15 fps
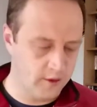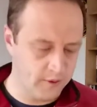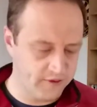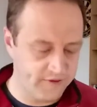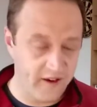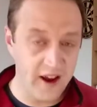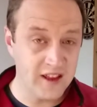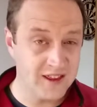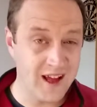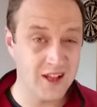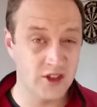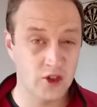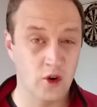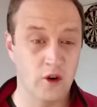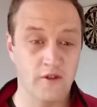would find that
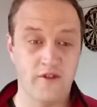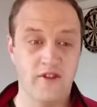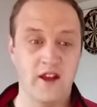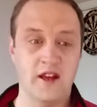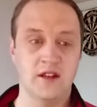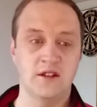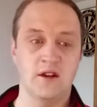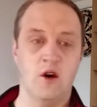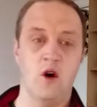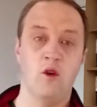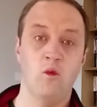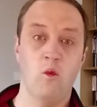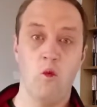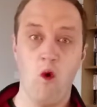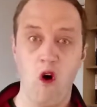sort of thing
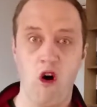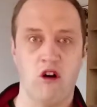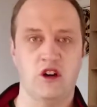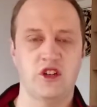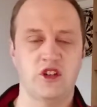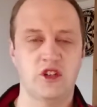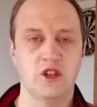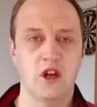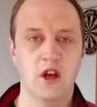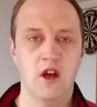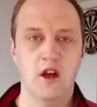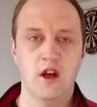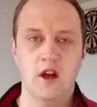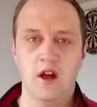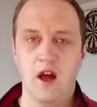on walks
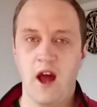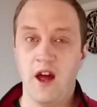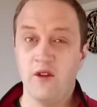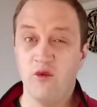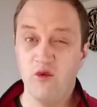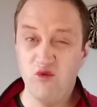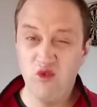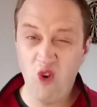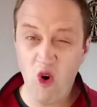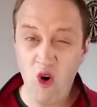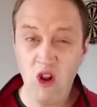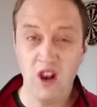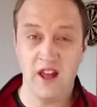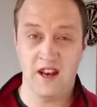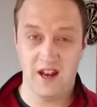and
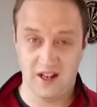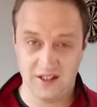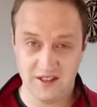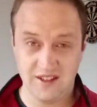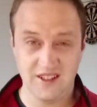roll in it.